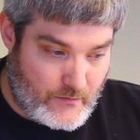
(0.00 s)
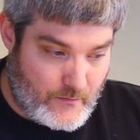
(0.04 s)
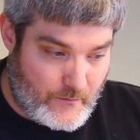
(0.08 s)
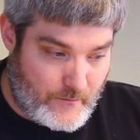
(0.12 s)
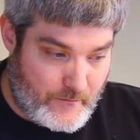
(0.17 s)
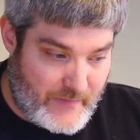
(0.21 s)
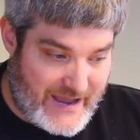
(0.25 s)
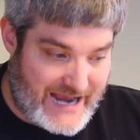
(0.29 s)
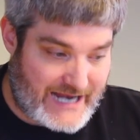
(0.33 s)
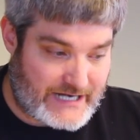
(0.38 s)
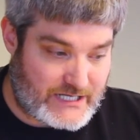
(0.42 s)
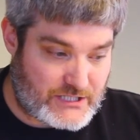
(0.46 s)

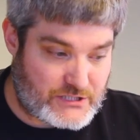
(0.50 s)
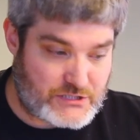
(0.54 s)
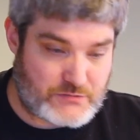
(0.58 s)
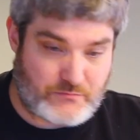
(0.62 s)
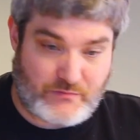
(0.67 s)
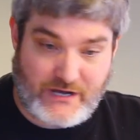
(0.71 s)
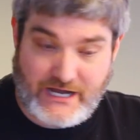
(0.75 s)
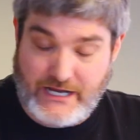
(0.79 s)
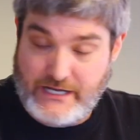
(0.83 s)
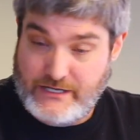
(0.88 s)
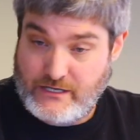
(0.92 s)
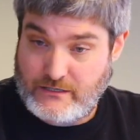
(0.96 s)
managed
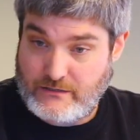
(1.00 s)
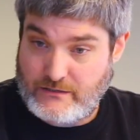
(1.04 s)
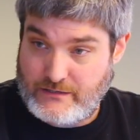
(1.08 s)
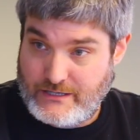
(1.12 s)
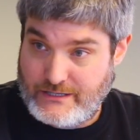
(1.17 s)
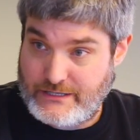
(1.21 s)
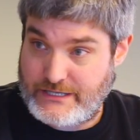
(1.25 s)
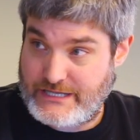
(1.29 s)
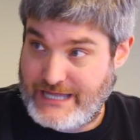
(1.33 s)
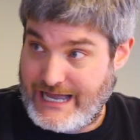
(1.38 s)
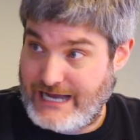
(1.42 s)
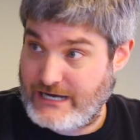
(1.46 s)
by a, a
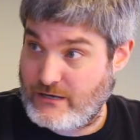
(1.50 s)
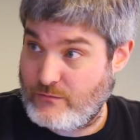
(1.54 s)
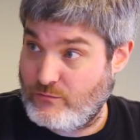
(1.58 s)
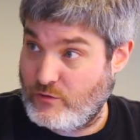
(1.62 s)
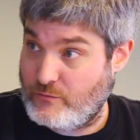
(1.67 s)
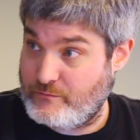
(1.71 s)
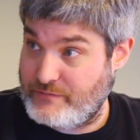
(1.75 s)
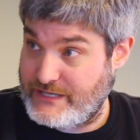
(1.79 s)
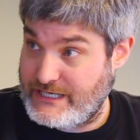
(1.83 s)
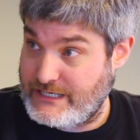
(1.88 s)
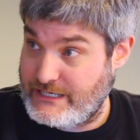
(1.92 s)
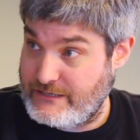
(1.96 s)

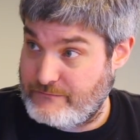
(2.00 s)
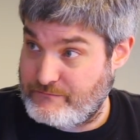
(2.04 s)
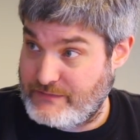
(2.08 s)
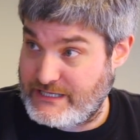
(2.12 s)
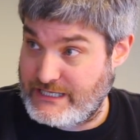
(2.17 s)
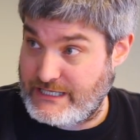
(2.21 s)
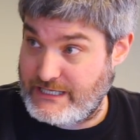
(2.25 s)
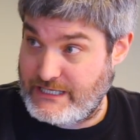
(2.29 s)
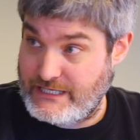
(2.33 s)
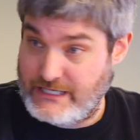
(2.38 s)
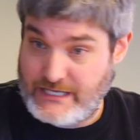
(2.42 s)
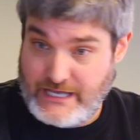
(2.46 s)

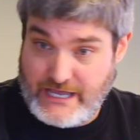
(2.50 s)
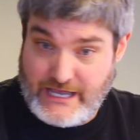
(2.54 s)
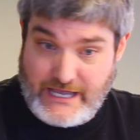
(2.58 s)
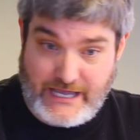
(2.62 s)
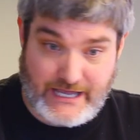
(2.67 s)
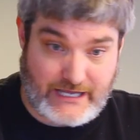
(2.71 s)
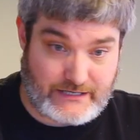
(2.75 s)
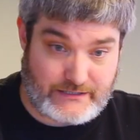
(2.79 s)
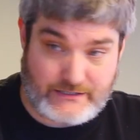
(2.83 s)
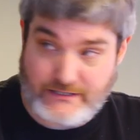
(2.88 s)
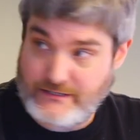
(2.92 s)
PDP. And, and, that's